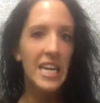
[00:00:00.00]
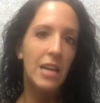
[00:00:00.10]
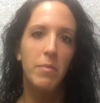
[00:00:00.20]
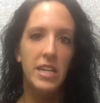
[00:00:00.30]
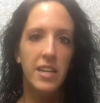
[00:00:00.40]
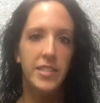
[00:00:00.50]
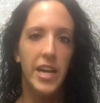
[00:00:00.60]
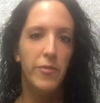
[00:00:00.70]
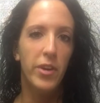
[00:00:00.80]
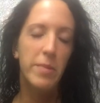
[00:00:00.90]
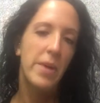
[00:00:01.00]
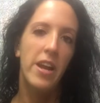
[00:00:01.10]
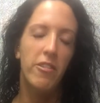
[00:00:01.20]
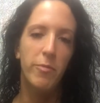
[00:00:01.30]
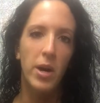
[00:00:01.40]
and making time for
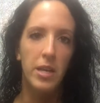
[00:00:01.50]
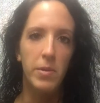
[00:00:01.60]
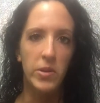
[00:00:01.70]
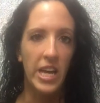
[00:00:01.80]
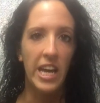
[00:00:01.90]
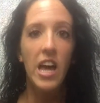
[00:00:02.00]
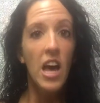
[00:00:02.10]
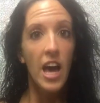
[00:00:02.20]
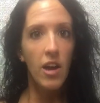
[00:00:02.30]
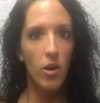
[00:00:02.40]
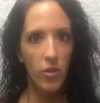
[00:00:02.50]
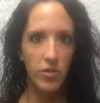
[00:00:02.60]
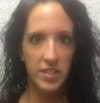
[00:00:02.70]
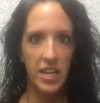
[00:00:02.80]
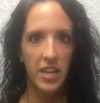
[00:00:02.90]
competitive bodybuilding and all
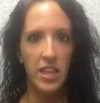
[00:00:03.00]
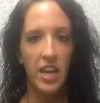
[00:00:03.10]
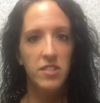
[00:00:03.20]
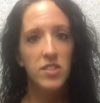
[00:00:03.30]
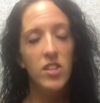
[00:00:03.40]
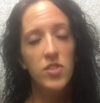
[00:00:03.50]
those kind of things.